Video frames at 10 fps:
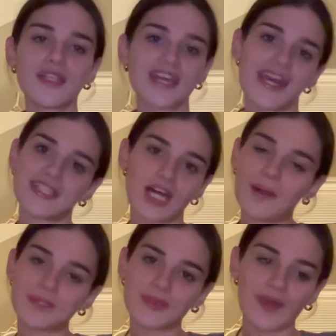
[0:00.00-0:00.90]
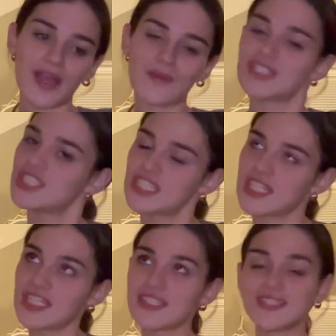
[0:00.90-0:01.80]
tight top to wear with
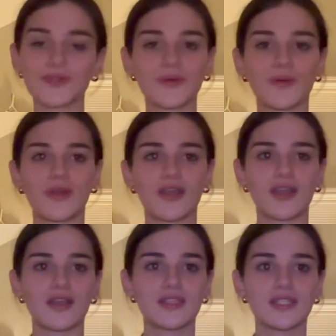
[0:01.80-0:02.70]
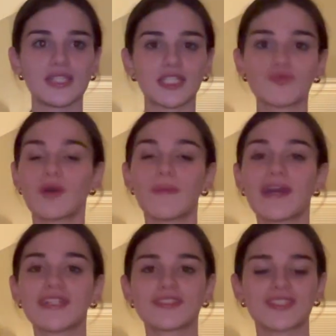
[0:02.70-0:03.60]
jeans or like
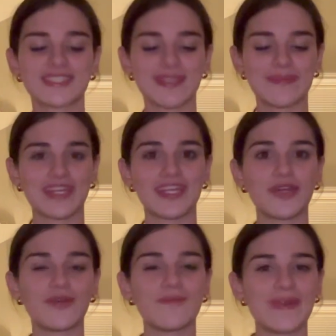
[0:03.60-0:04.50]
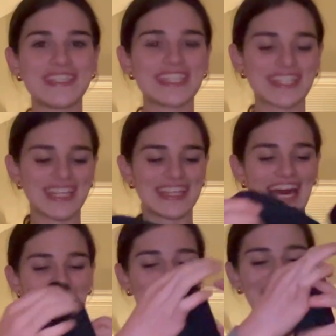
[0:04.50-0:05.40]
sweatpants or just something cute and basic like
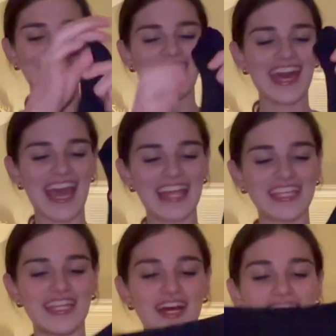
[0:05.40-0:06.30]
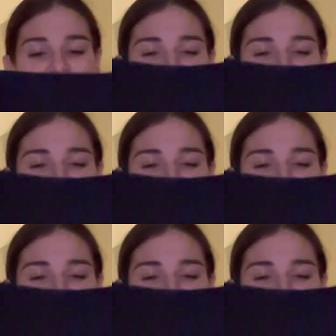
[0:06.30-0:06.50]
that. And then again,